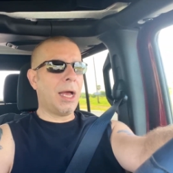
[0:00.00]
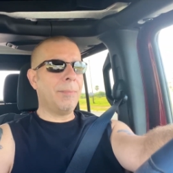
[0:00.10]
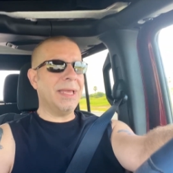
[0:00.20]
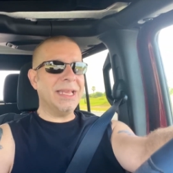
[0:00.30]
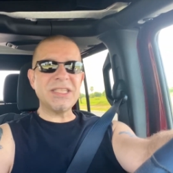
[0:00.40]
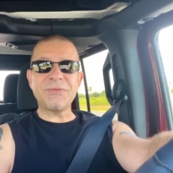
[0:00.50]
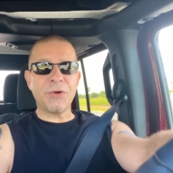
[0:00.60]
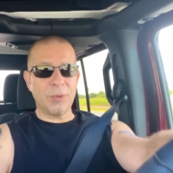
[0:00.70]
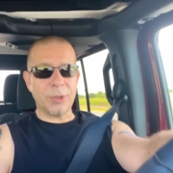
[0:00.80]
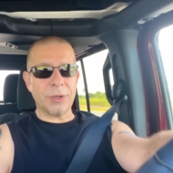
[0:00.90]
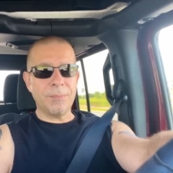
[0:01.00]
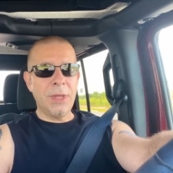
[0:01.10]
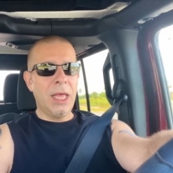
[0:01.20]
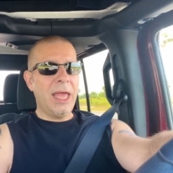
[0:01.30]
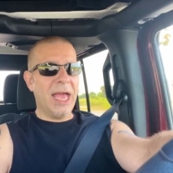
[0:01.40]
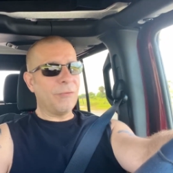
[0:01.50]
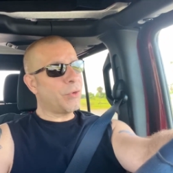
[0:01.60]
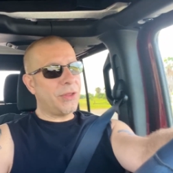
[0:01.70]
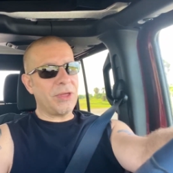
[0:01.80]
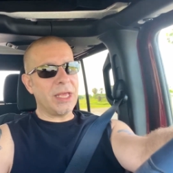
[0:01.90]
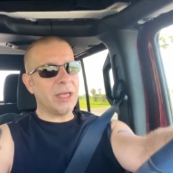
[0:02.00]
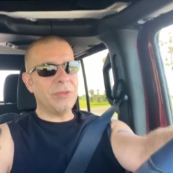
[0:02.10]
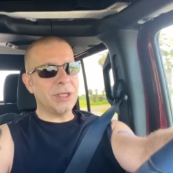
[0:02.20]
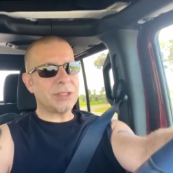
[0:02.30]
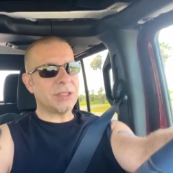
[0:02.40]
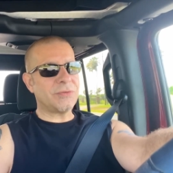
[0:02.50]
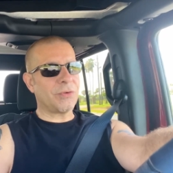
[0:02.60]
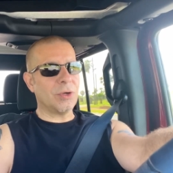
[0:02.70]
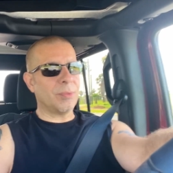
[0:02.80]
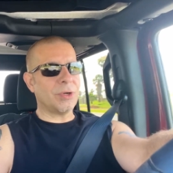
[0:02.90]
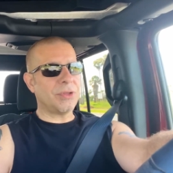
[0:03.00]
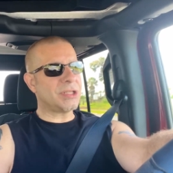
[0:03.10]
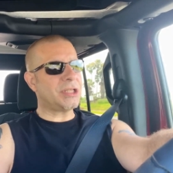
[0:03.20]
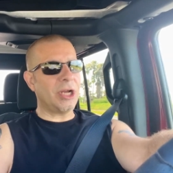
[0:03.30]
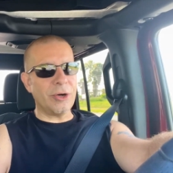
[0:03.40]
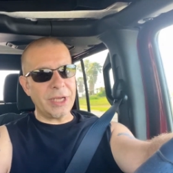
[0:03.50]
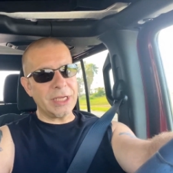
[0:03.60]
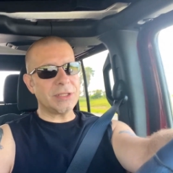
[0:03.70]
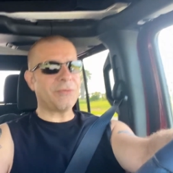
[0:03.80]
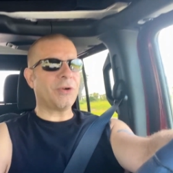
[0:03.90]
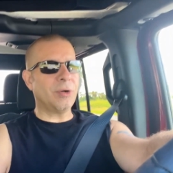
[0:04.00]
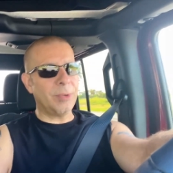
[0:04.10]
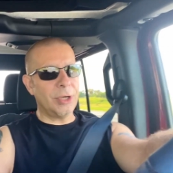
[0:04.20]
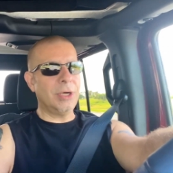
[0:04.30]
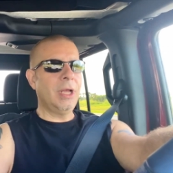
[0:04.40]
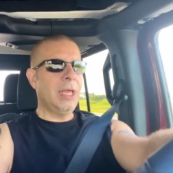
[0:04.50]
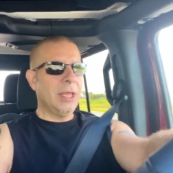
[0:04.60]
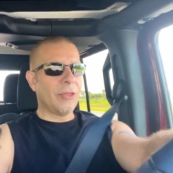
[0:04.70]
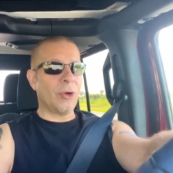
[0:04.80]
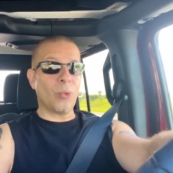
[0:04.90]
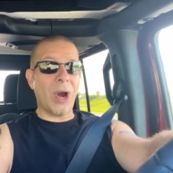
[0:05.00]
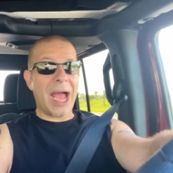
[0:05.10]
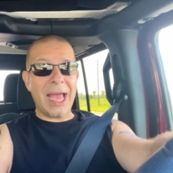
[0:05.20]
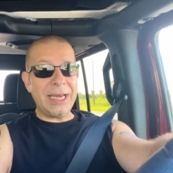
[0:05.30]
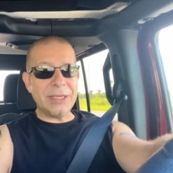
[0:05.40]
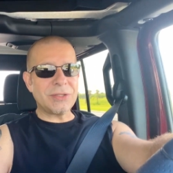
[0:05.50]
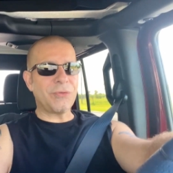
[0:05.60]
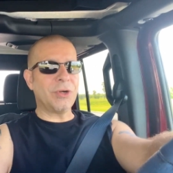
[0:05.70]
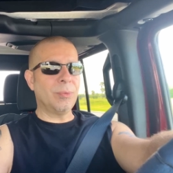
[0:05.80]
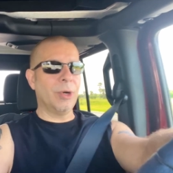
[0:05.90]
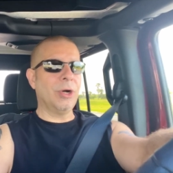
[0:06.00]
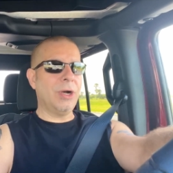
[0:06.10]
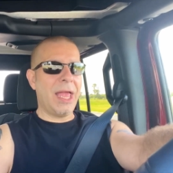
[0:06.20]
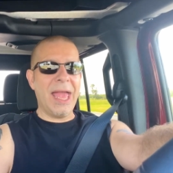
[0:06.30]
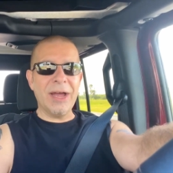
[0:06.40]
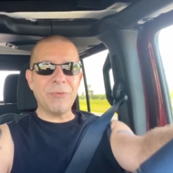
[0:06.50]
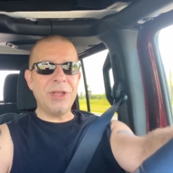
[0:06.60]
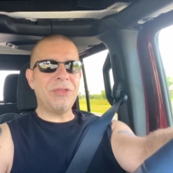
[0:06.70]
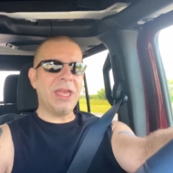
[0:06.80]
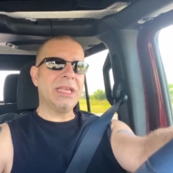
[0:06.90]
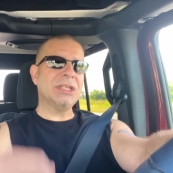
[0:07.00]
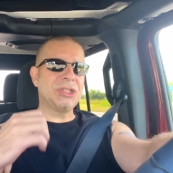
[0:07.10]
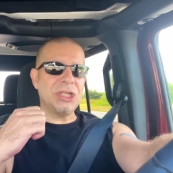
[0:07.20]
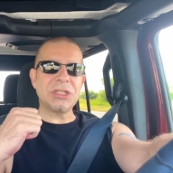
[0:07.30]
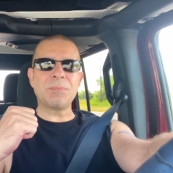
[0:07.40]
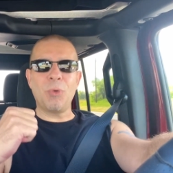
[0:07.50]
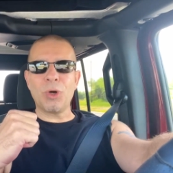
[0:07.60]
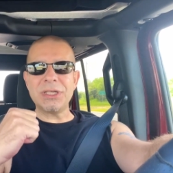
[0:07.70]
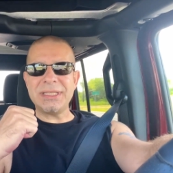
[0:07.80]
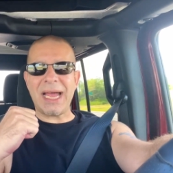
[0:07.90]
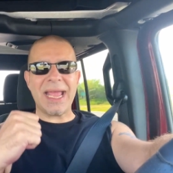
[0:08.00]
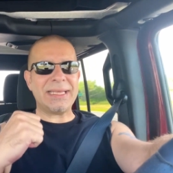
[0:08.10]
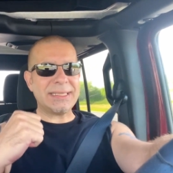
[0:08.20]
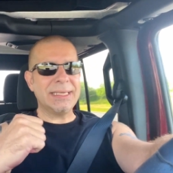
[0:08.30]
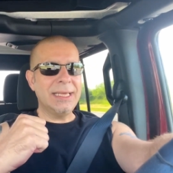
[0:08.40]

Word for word: It is firmer. Everything in this is firmer. The steering is firmer. The ride is firmer. Everything is just more tight.